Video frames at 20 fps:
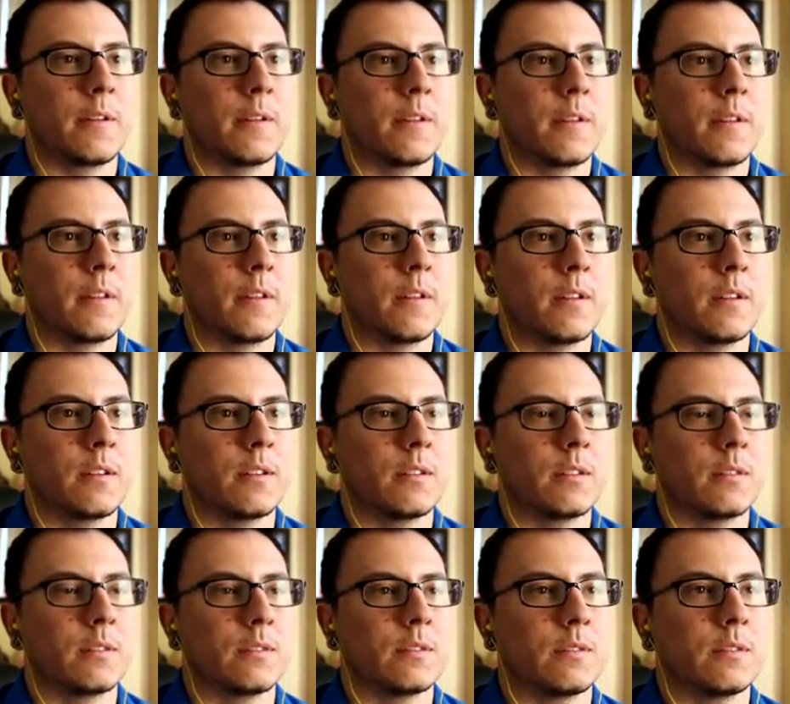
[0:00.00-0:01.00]

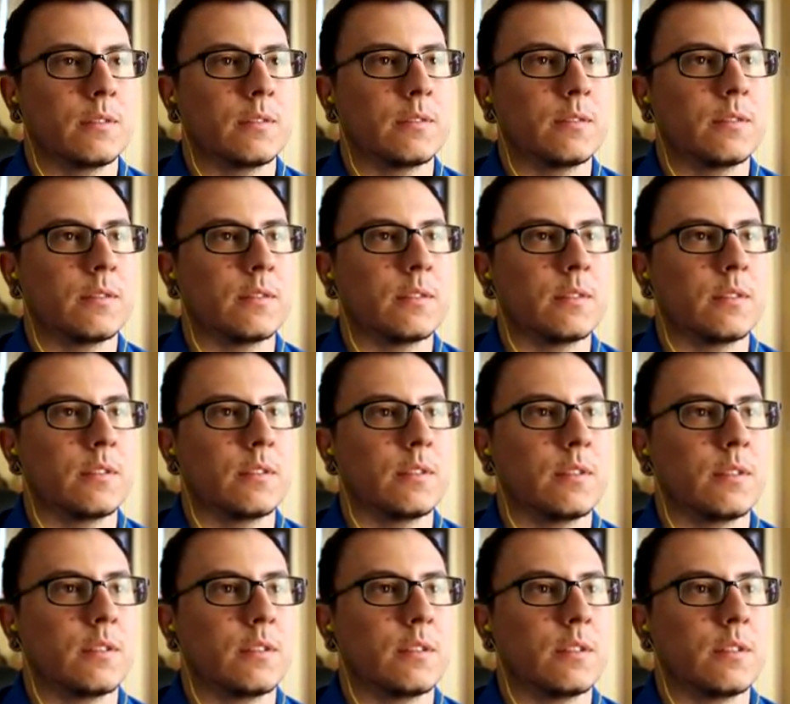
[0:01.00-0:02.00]

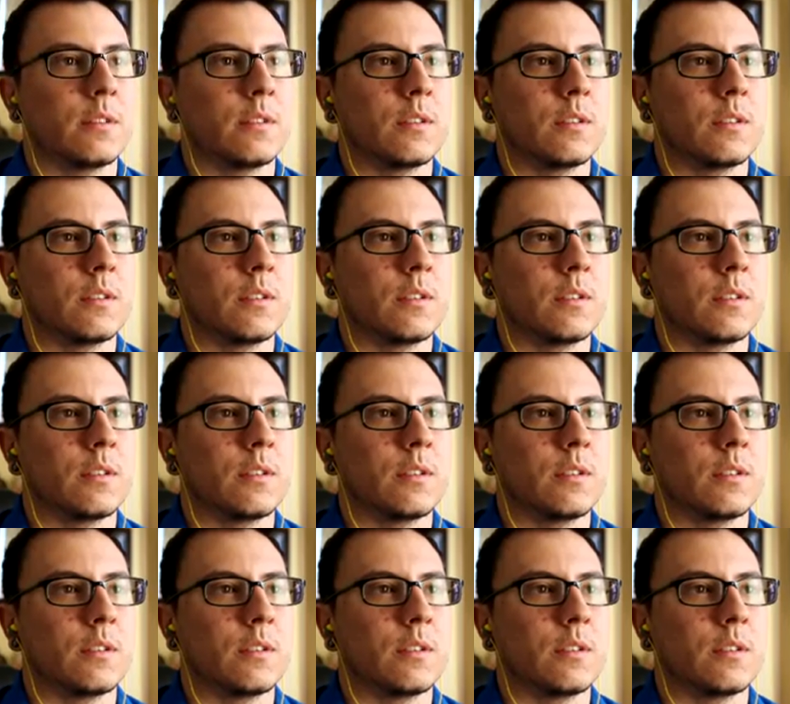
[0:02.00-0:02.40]
(no one is talking)